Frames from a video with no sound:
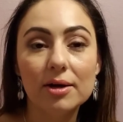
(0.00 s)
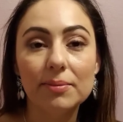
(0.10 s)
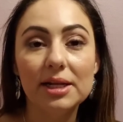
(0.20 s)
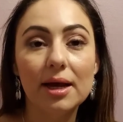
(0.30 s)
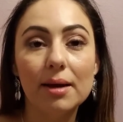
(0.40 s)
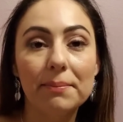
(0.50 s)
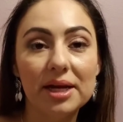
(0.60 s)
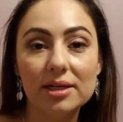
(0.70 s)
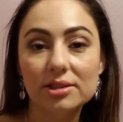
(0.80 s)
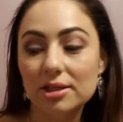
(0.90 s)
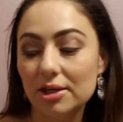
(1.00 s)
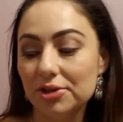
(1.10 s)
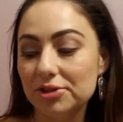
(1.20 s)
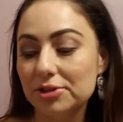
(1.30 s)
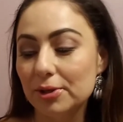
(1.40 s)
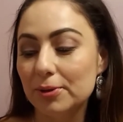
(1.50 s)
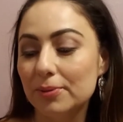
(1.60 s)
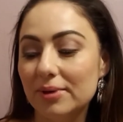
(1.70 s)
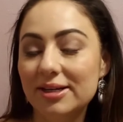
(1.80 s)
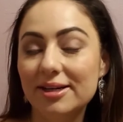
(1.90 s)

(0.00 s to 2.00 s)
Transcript: It'll be like a pinkish color. So